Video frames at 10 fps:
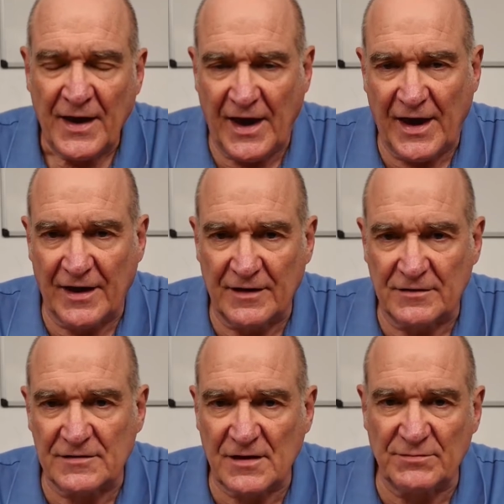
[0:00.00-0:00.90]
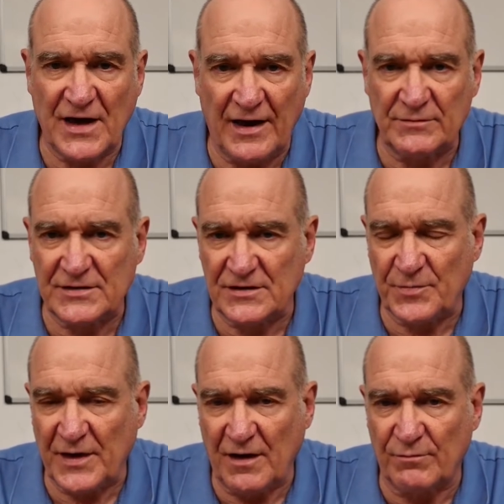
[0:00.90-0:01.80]
And sometimes these
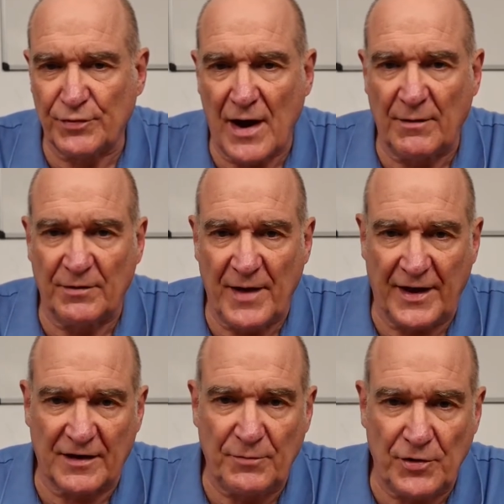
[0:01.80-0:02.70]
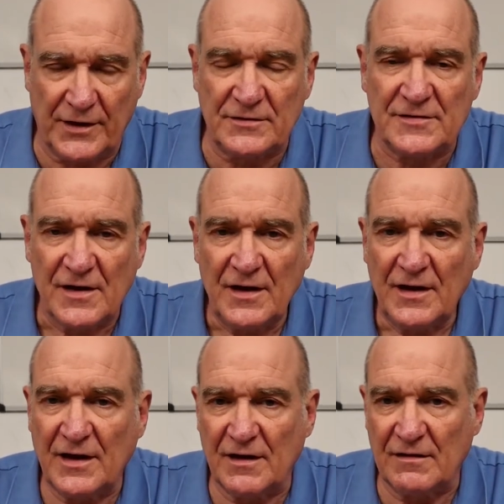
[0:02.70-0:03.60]
become problematic points
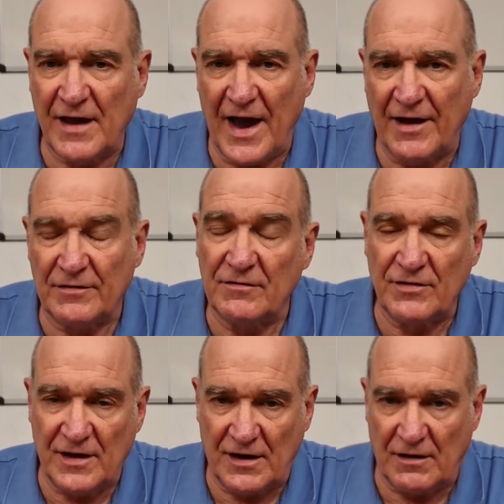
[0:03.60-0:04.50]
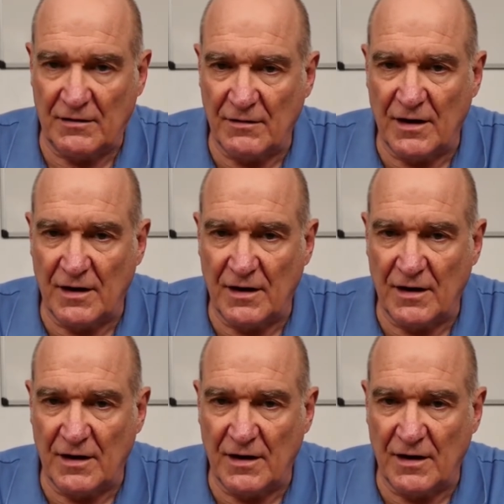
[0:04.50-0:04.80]
in that the